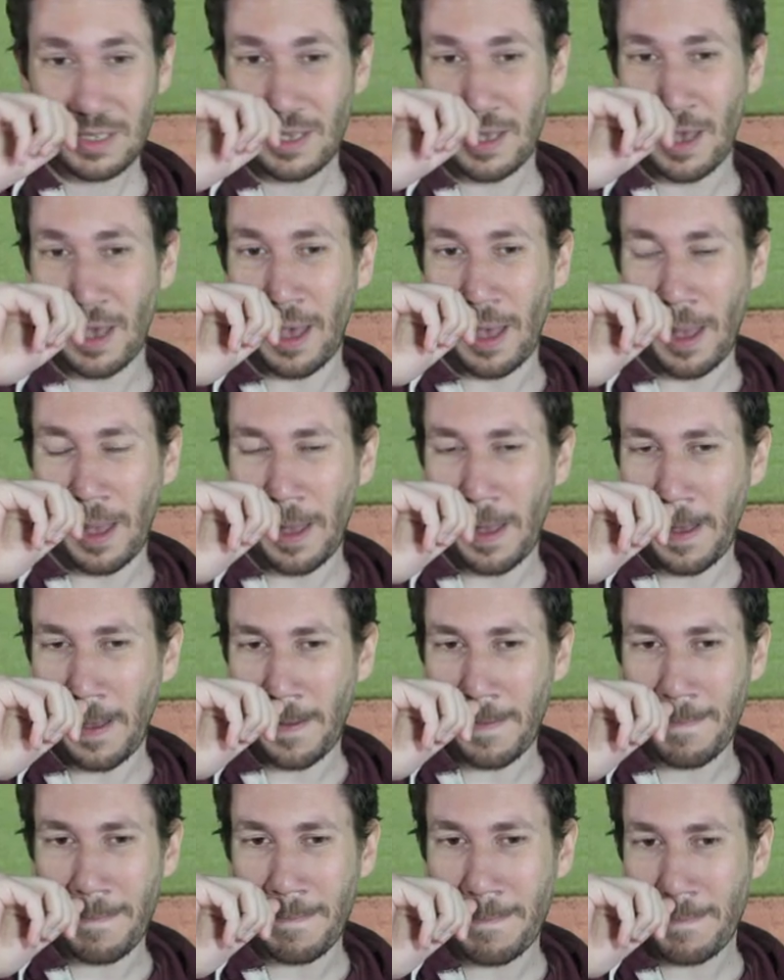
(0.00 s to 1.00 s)

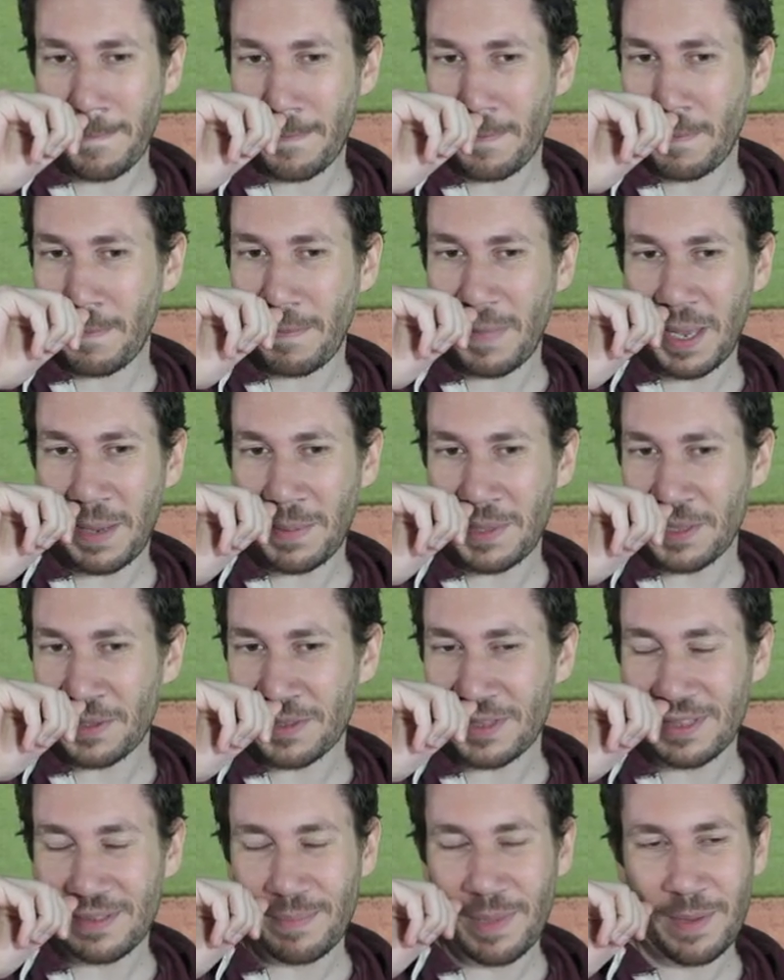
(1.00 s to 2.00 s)
Maybe
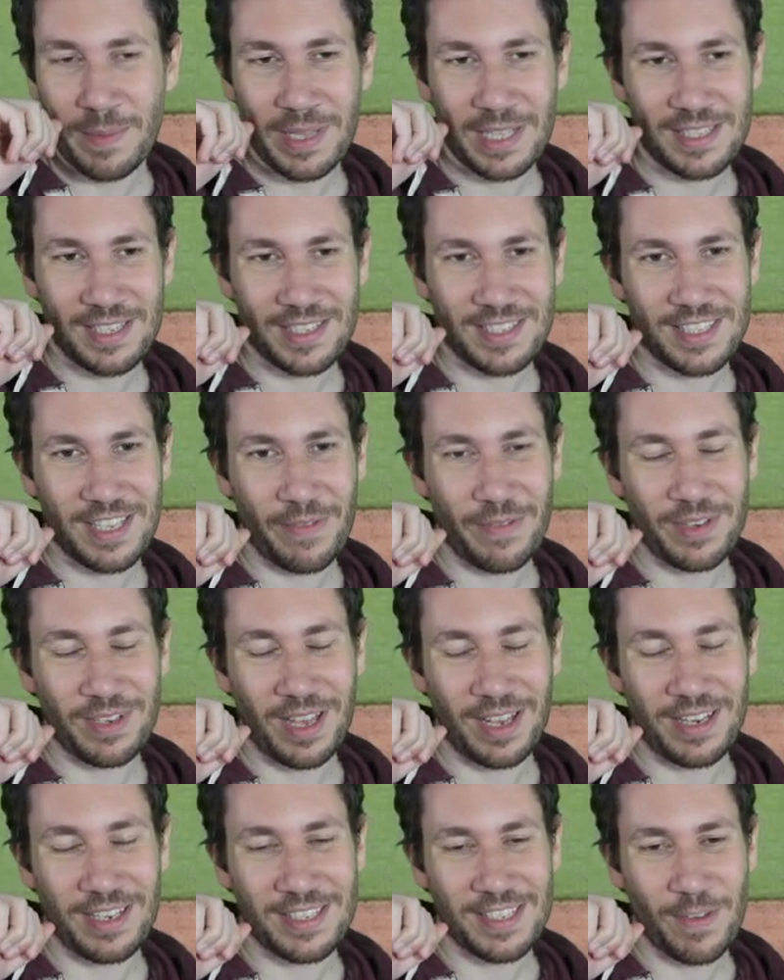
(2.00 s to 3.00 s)
that's like
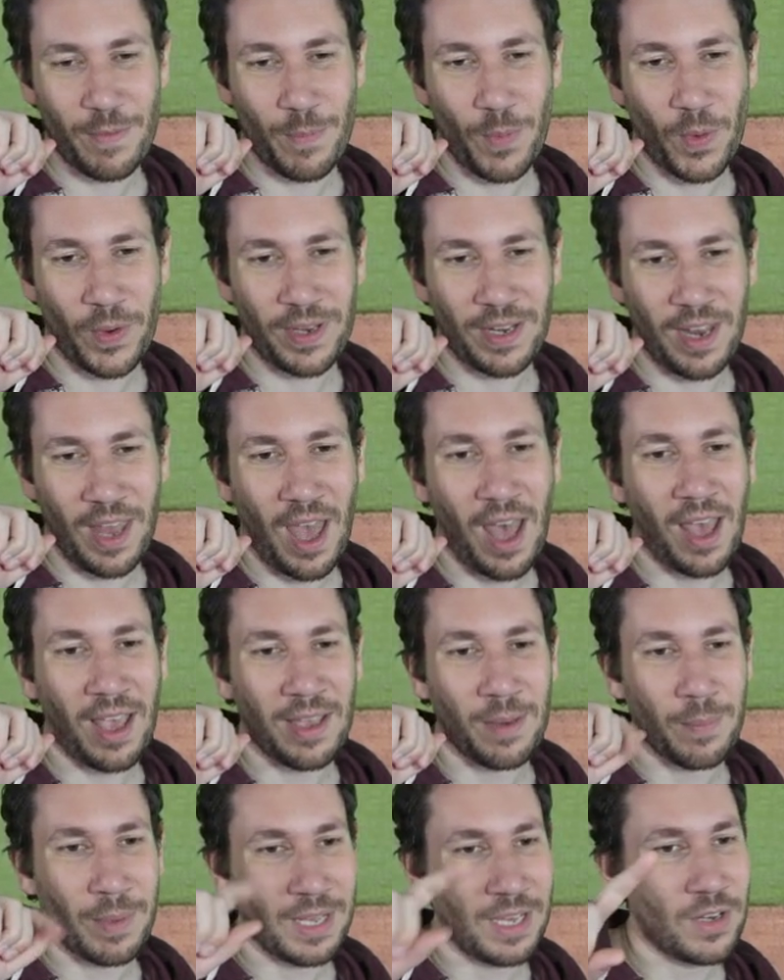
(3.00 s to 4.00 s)

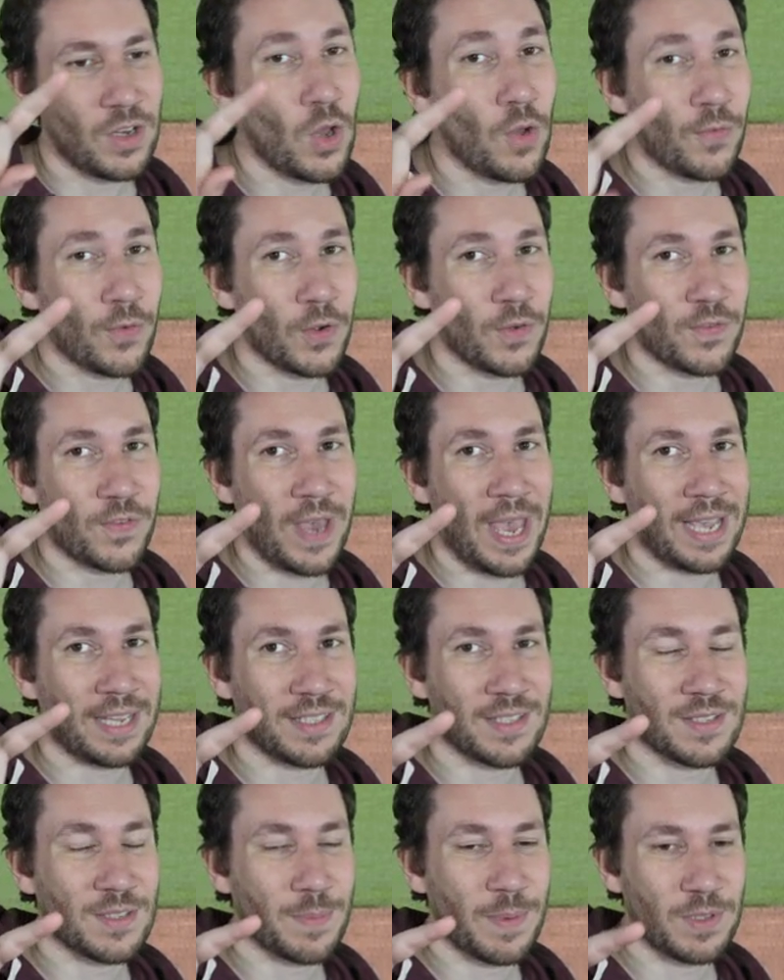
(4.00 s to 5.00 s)
97.9. But I know for a fact
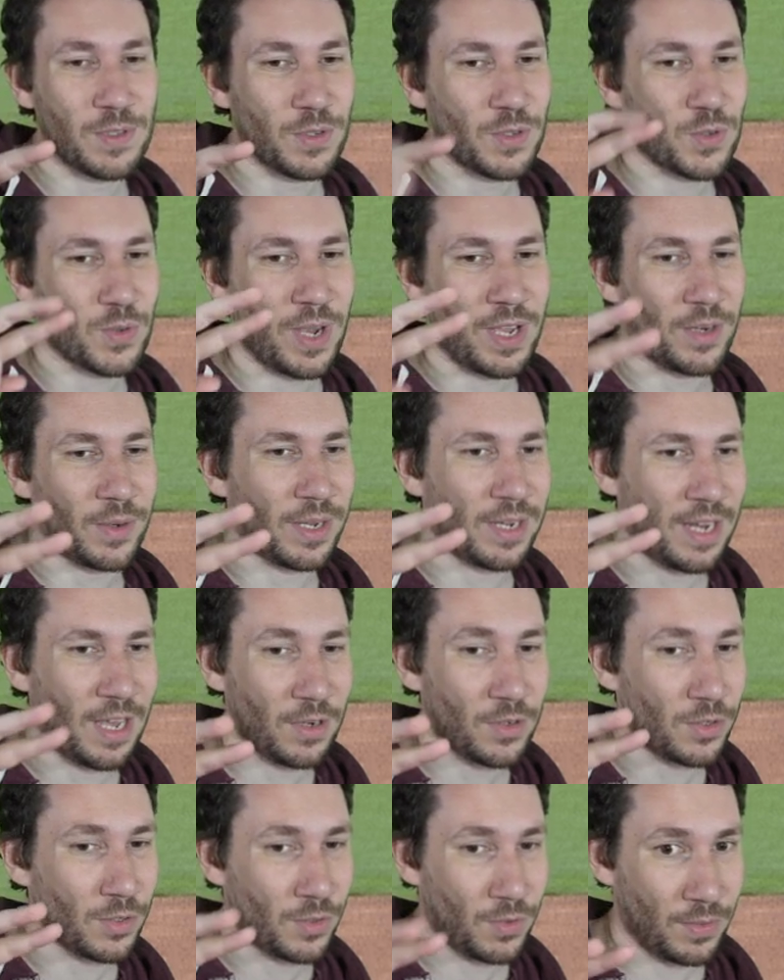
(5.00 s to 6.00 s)
that Spencer Strider and
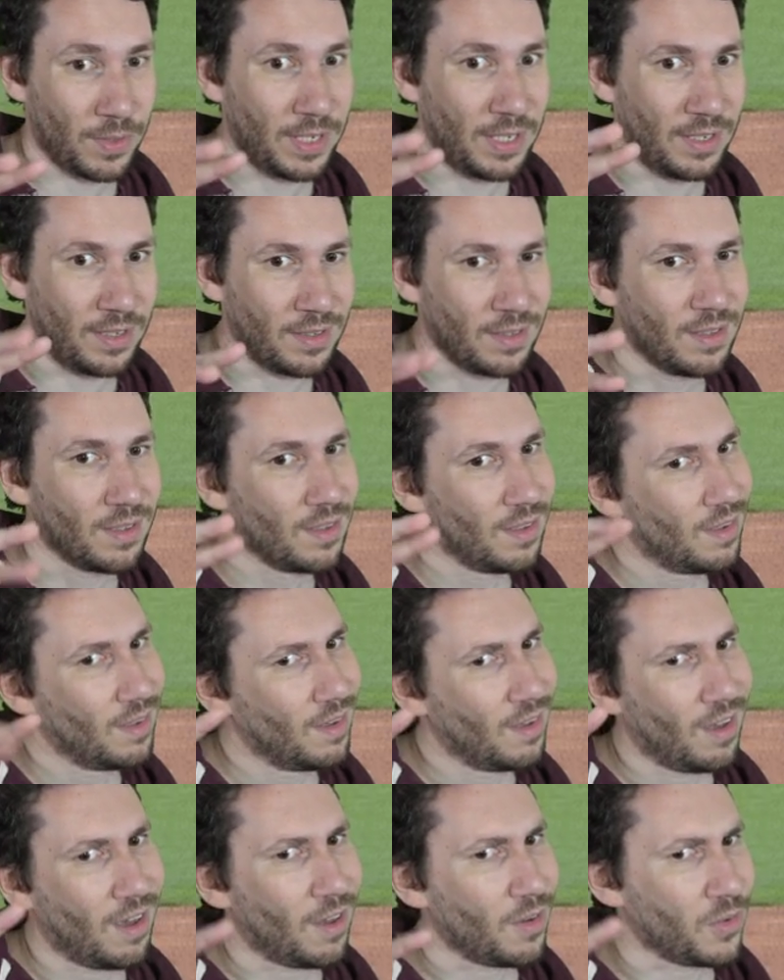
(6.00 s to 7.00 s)
Hunter Green.
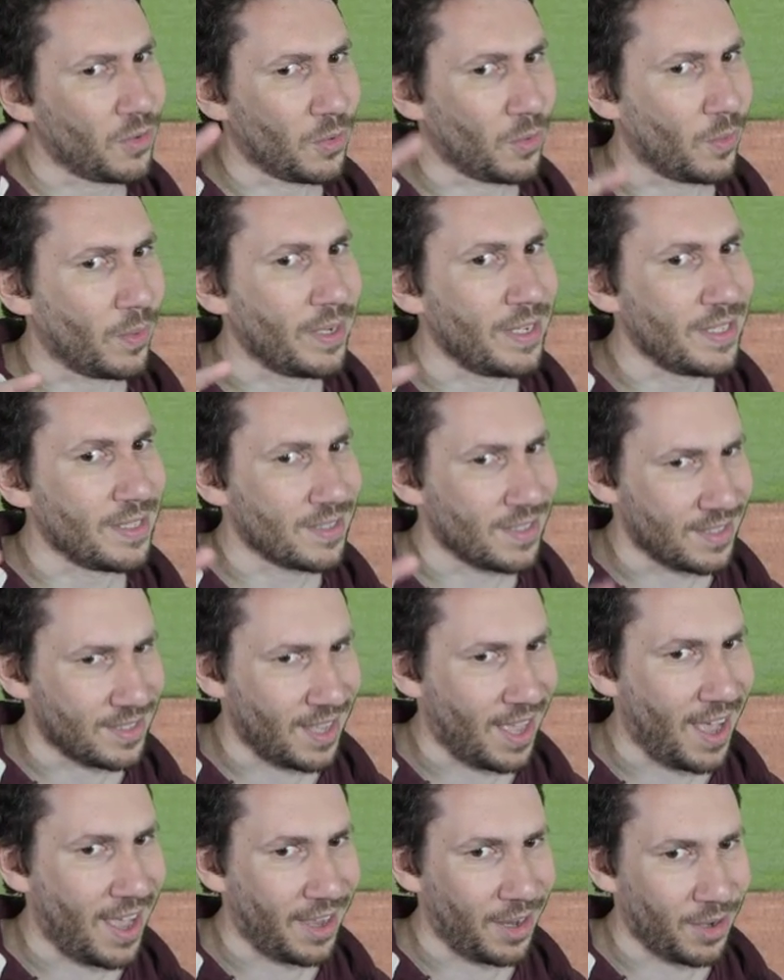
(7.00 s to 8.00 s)
Hunter Green's is
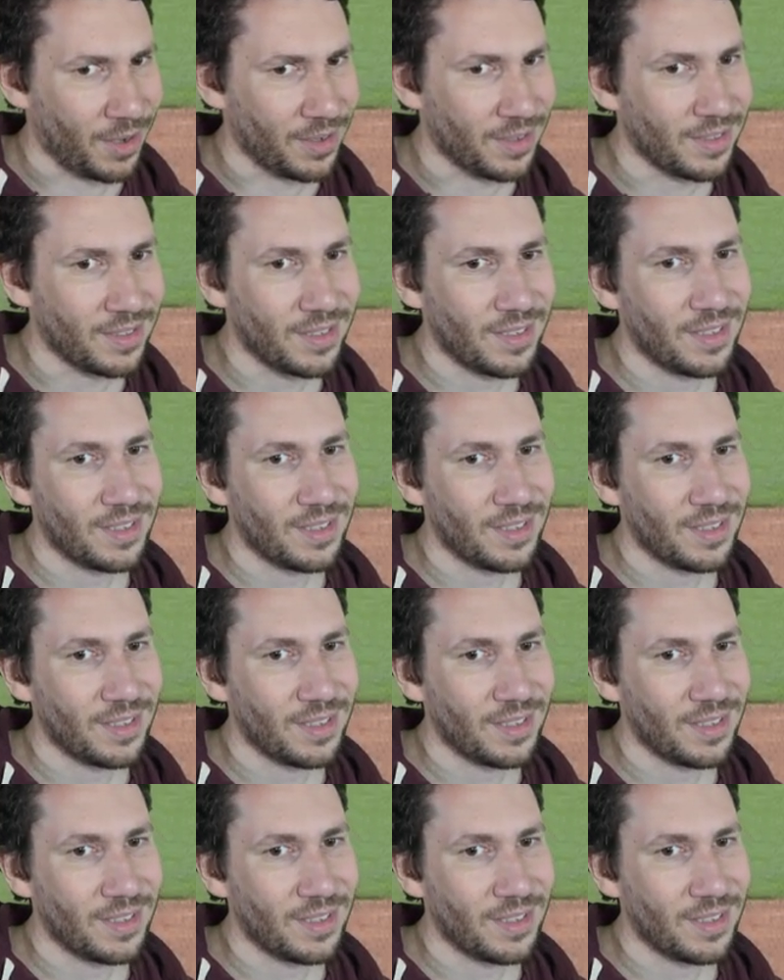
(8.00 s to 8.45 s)
higher.